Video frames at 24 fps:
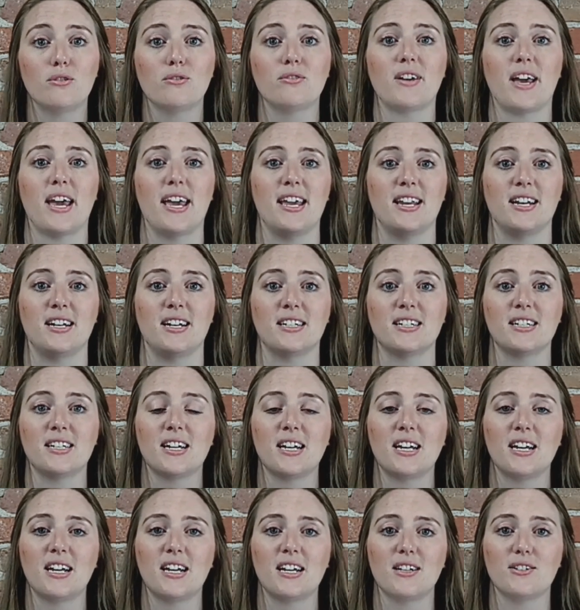and
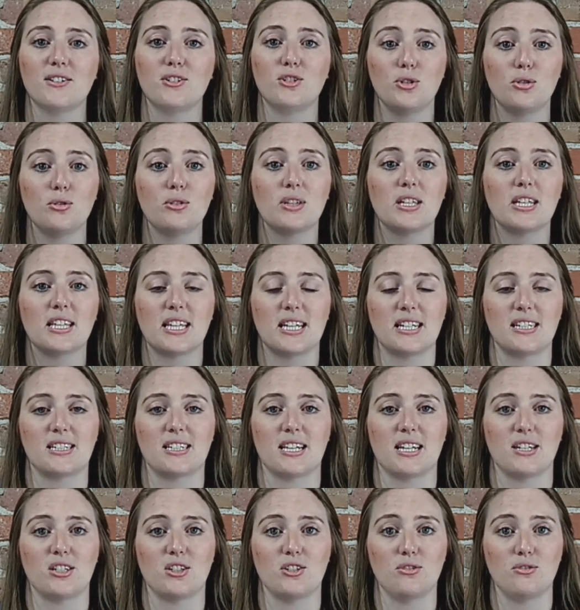do the things
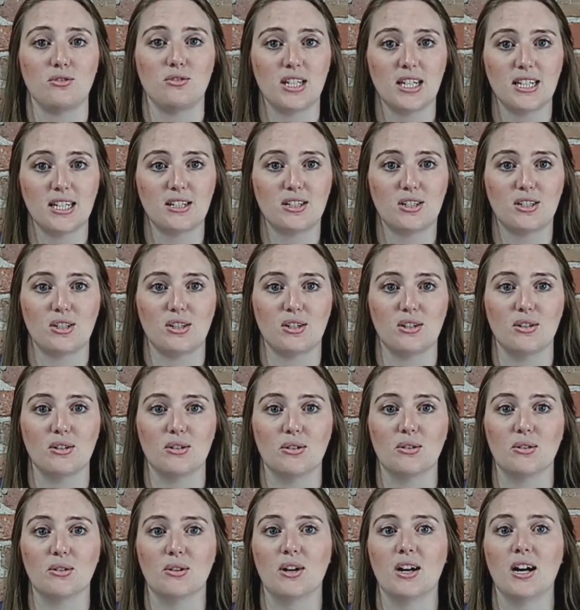that you need
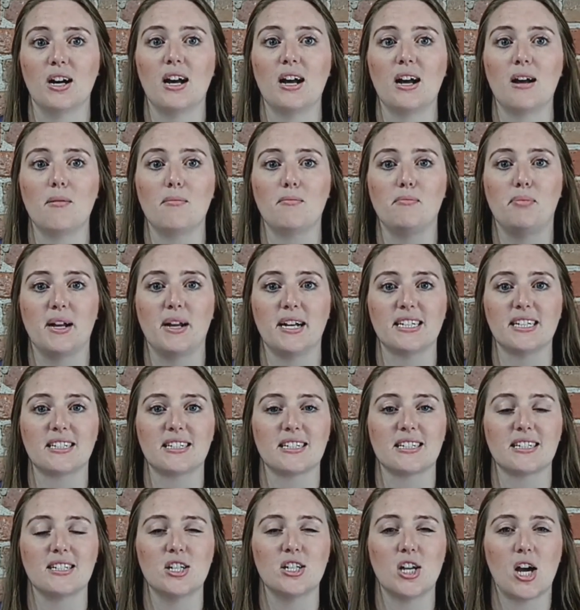to, but
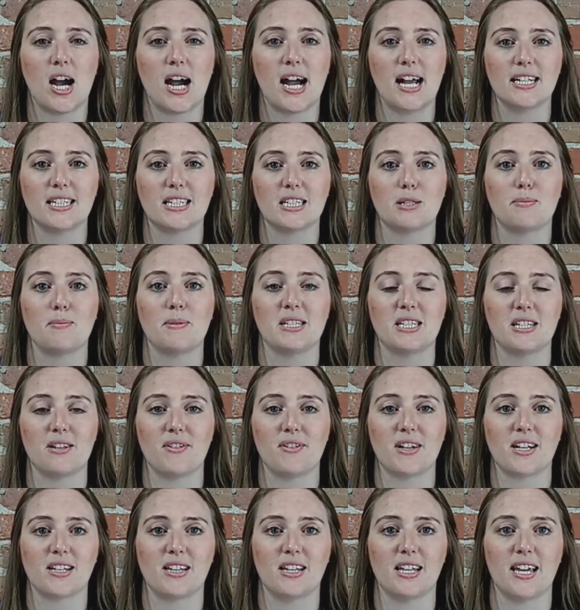it's not
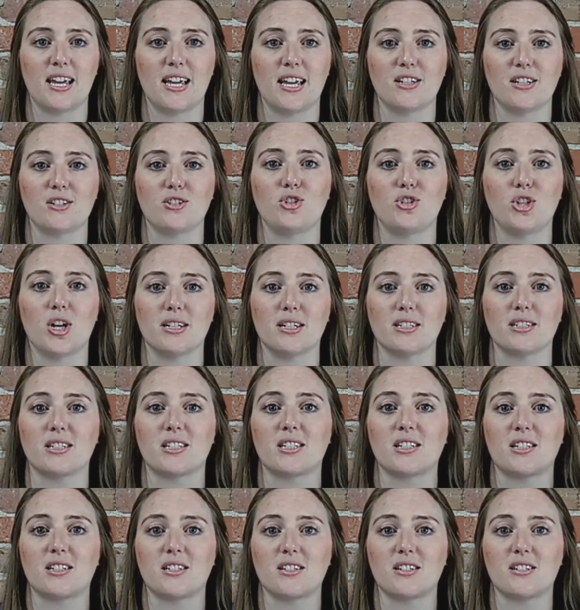specifically just
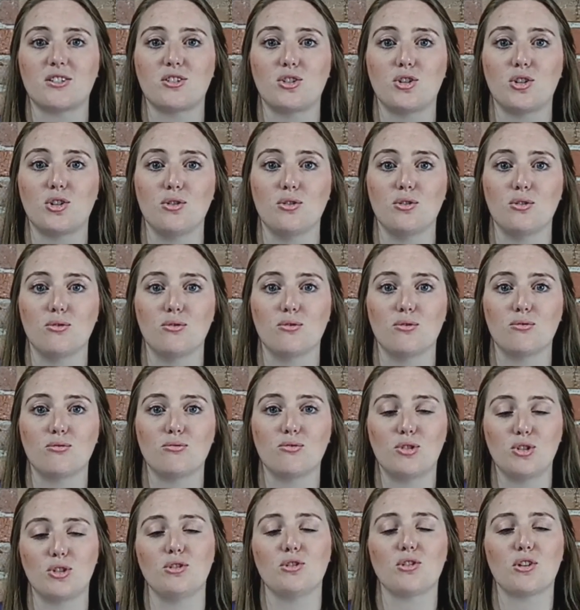to do
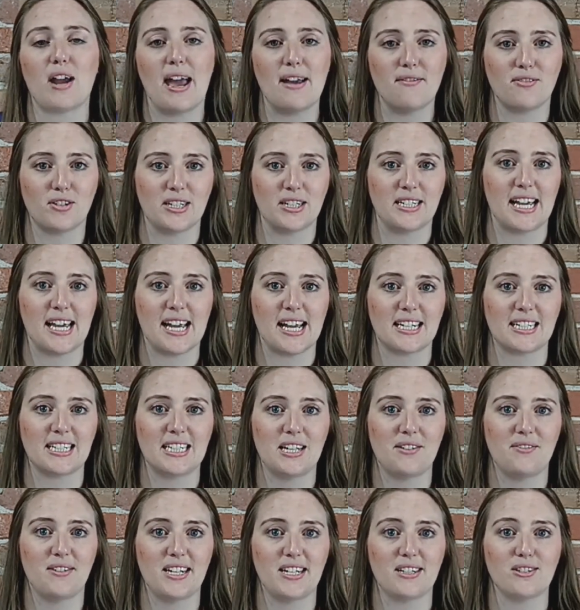your everyday
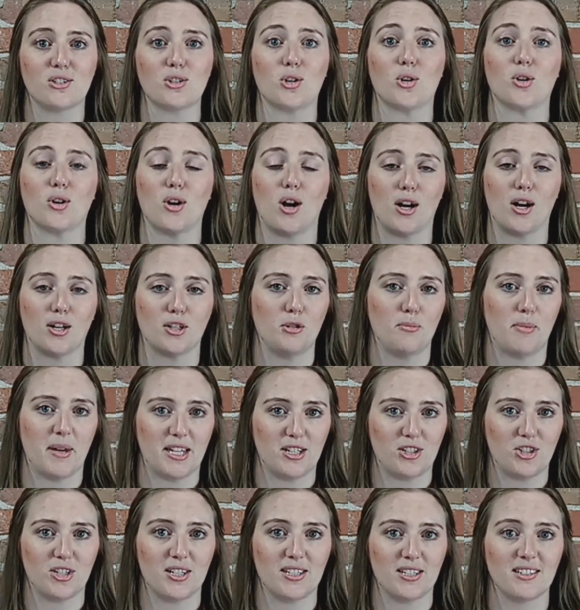activities or
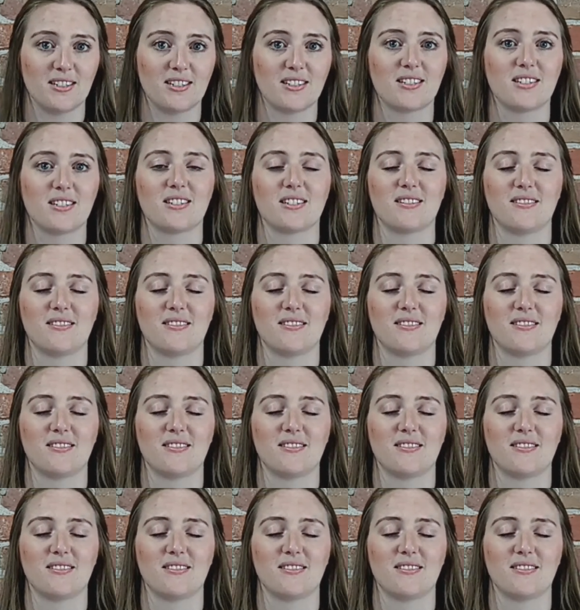occupations.